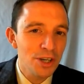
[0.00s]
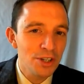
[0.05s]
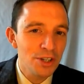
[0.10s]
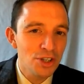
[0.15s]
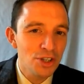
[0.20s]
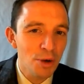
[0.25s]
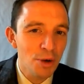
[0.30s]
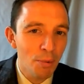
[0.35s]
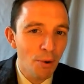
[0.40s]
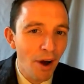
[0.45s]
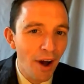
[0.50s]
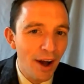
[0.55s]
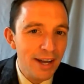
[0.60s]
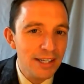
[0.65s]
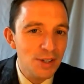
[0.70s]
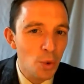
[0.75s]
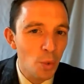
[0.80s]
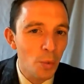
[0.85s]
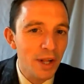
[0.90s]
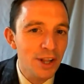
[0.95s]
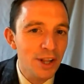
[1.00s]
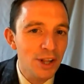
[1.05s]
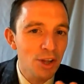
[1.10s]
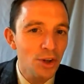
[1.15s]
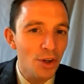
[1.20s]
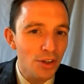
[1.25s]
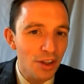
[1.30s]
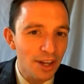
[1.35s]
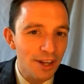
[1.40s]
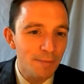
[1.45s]
are surprised with
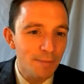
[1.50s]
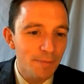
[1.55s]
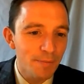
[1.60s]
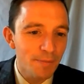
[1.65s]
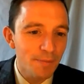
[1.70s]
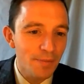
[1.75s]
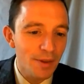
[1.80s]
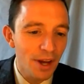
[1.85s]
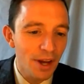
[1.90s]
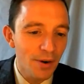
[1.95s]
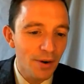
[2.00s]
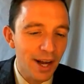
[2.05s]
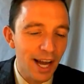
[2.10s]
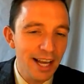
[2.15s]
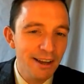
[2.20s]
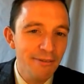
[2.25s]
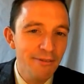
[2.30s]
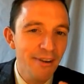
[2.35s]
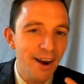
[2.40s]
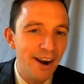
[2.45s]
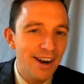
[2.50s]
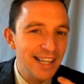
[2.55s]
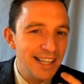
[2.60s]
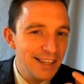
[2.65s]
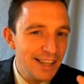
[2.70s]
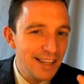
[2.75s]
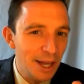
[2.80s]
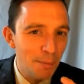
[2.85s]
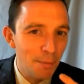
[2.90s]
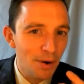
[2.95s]
nothing okay very
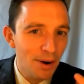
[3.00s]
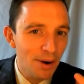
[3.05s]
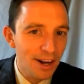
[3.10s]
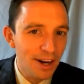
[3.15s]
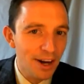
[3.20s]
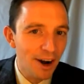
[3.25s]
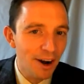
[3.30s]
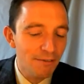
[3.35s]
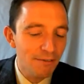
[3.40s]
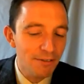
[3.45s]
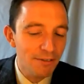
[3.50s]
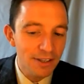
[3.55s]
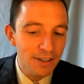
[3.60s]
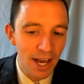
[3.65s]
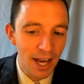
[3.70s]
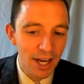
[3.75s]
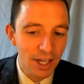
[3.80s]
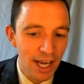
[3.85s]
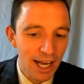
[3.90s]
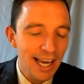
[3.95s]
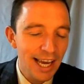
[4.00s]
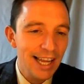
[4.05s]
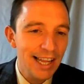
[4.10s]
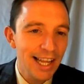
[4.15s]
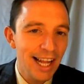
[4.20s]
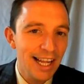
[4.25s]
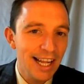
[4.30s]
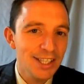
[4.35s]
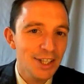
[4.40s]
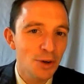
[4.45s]
typical in conversation
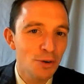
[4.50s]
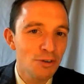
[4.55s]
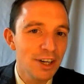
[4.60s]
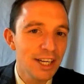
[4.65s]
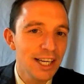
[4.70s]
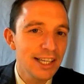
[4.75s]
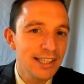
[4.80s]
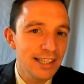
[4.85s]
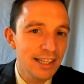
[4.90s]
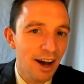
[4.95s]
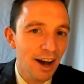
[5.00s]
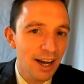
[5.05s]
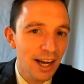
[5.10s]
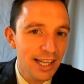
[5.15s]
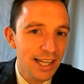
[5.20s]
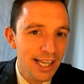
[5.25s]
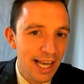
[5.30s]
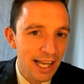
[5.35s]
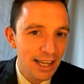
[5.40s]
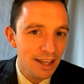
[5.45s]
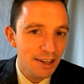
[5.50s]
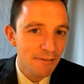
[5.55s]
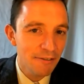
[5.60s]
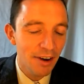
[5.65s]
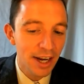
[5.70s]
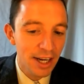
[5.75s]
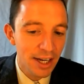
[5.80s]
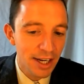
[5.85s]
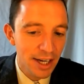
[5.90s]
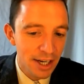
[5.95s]
that's the reason I
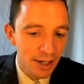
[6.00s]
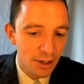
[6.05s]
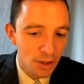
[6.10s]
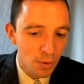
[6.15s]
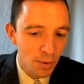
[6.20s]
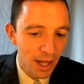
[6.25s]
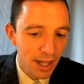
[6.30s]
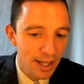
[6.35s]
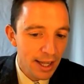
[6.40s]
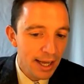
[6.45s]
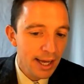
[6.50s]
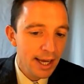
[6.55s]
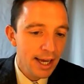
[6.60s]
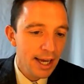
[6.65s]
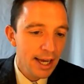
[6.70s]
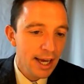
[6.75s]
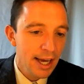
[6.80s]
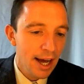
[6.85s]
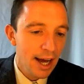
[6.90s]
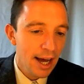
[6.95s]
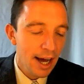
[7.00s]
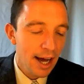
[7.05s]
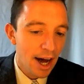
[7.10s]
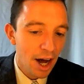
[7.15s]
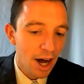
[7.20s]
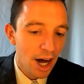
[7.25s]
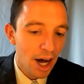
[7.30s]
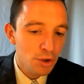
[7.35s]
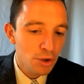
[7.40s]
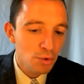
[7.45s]
identify it here as well
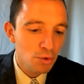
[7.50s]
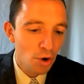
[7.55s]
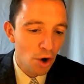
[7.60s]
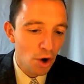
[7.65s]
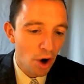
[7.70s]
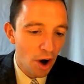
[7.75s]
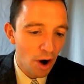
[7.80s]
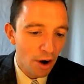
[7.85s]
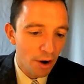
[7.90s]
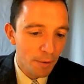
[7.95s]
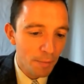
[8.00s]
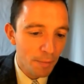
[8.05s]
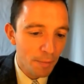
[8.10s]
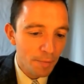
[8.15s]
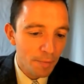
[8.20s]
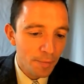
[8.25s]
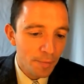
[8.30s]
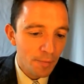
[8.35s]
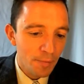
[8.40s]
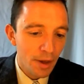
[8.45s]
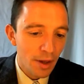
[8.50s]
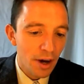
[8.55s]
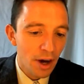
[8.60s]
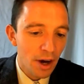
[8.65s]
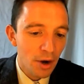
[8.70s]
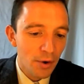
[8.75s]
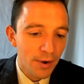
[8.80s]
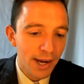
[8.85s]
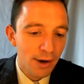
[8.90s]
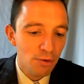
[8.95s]
I was wrong
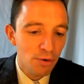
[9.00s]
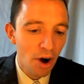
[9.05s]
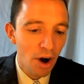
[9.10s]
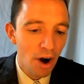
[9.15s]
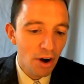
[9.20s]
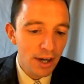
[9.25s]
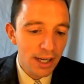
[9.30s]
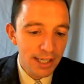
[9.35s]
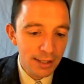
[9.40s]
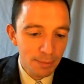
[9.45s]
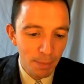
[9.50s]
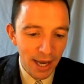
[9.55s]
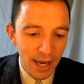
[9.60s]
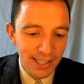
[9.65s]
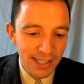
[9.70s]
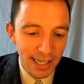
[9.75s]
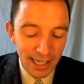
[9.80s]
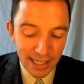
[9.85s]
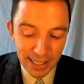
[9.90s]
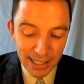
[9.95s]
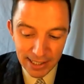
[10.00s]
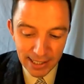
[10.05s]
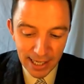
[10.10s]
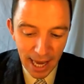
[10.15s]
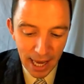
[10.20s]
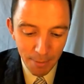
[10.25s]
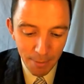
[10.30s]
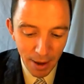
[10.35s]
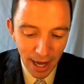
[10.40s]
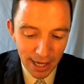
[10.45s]
okay wrong is basically the
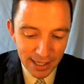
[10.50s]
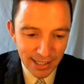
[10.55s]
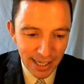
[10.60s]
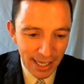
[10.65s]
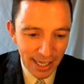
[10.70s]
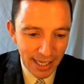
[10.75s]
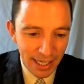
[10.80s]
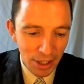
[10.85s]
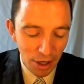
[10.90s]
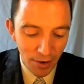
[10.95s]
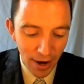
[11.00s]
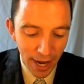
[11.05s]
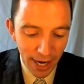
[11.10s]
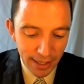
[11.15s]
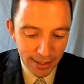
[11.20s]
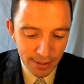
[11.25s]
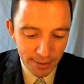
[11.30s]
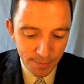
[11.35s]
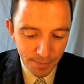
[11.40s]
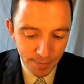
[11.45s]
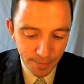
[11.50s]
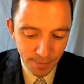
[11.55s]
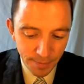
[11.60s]
same as incorrect